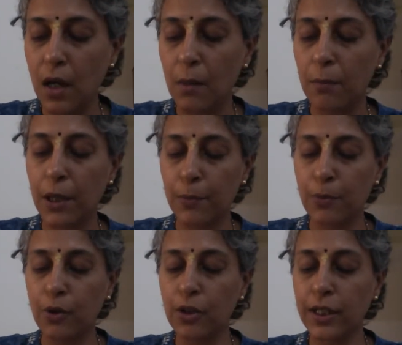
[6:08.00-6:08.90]

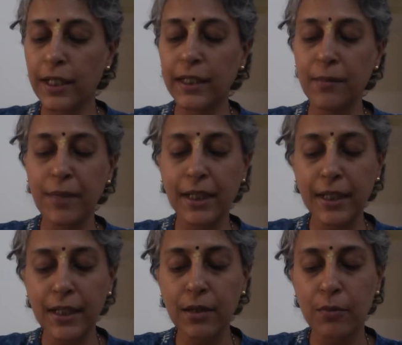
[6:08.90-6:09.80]
Purport: in the
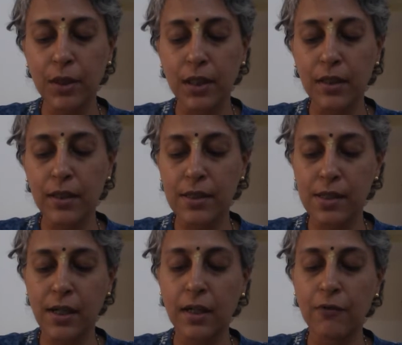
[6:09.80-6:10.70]
material world, the
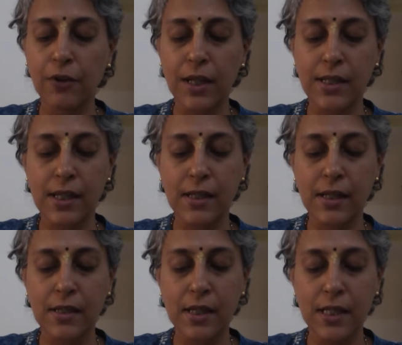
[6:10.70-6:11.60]
struggle for
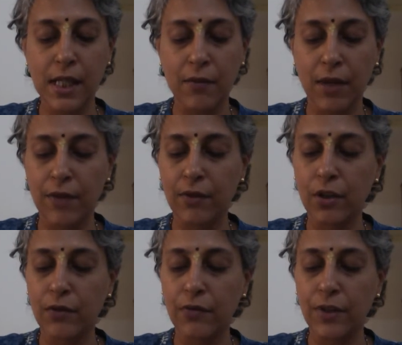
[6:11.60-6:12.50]
existence and survival
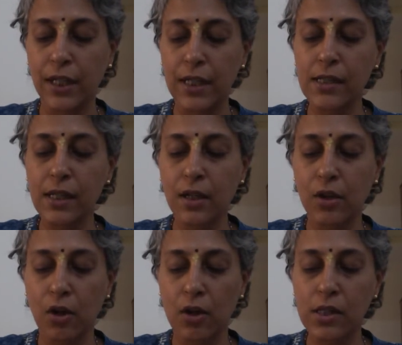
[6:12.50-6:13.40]
of the fittest are
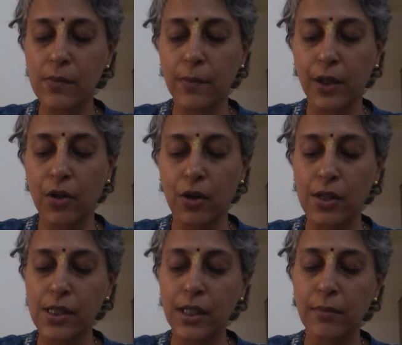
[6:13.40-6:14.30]
lost
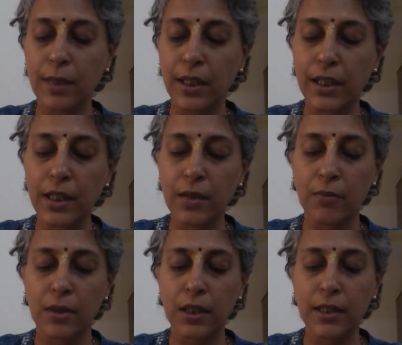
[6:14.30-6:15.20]
because in the material
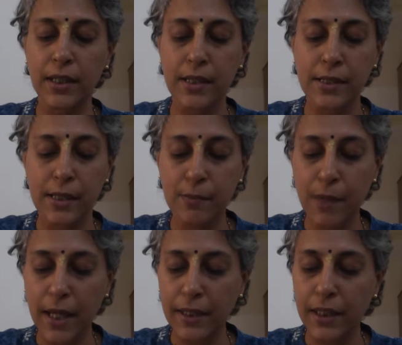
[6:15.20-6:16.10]
world there is
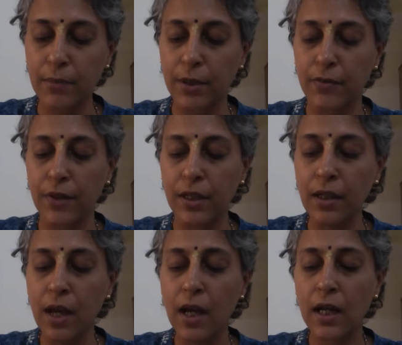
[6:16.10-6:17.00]
disparity between
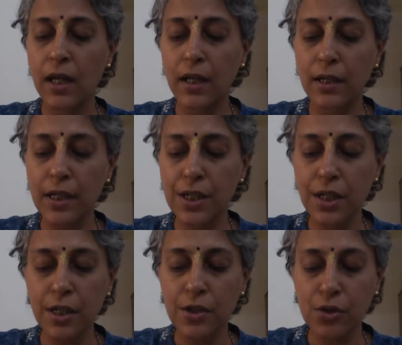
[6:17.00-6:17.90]

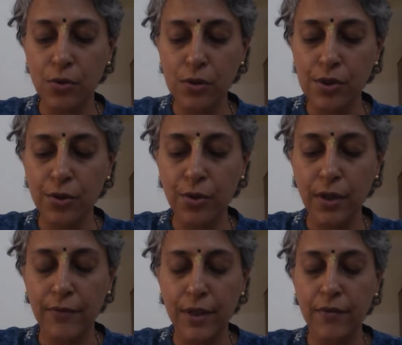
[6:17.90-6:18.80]
conditioned souls due to
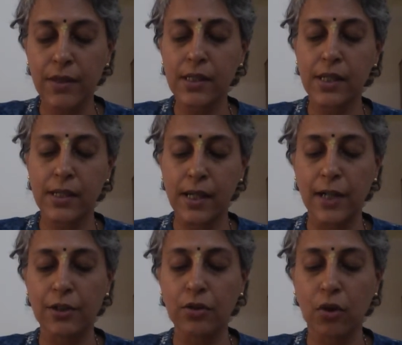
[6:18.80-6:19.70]
everyone's
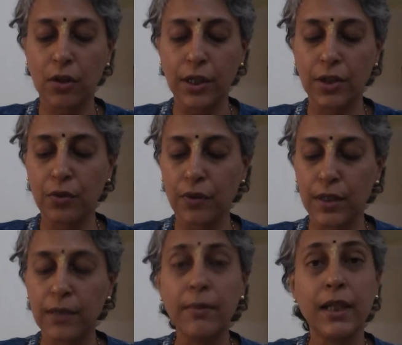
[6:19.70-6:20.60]
desire to lord it over
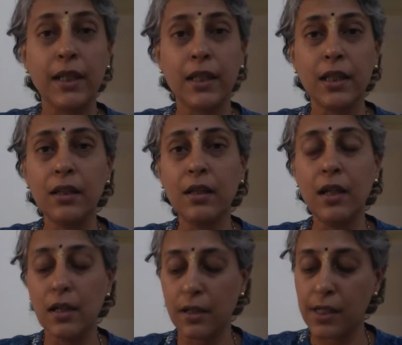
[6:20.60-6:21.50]
the material
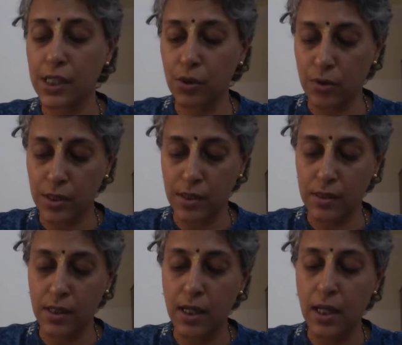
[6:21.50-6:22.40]

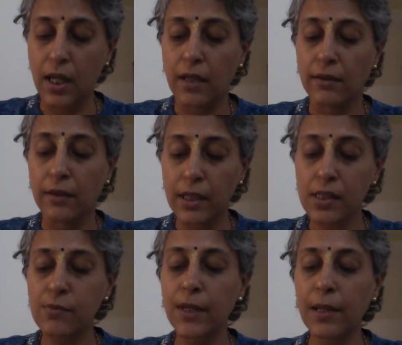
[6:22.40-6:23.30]
resources. This
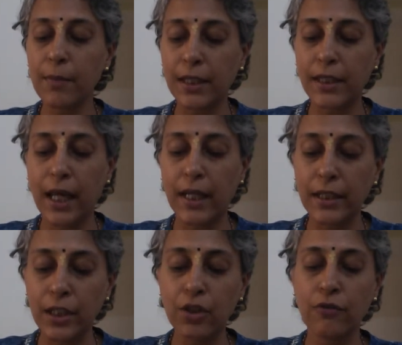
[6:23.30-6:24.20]
very
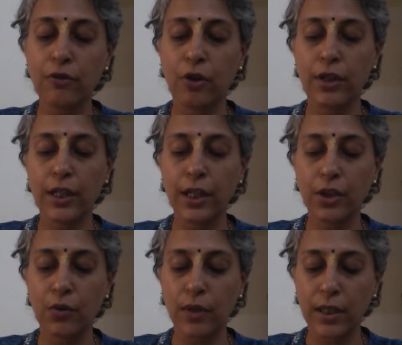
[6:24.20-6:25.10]
mentality of lording it
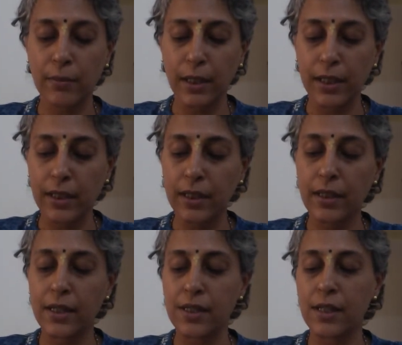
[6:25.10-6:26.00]
over the material
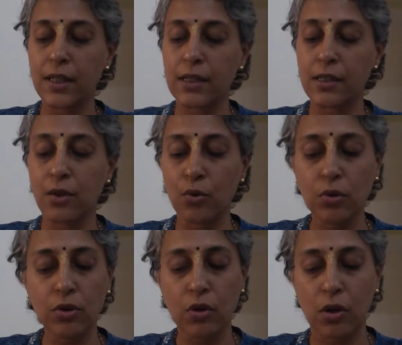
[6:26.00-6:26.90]
nature is the
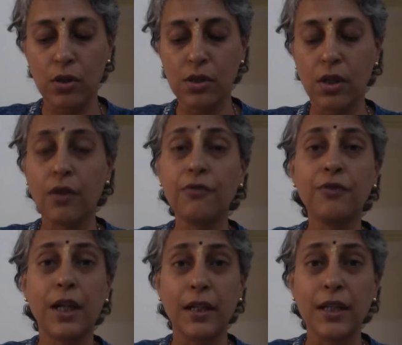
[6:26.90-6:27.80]
root cause of
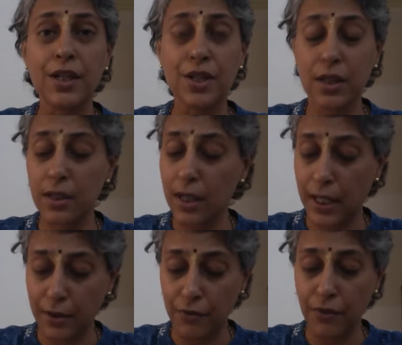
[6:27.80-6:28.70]
conditioned
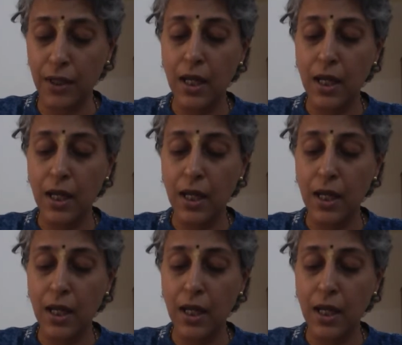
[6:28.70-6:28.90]
life.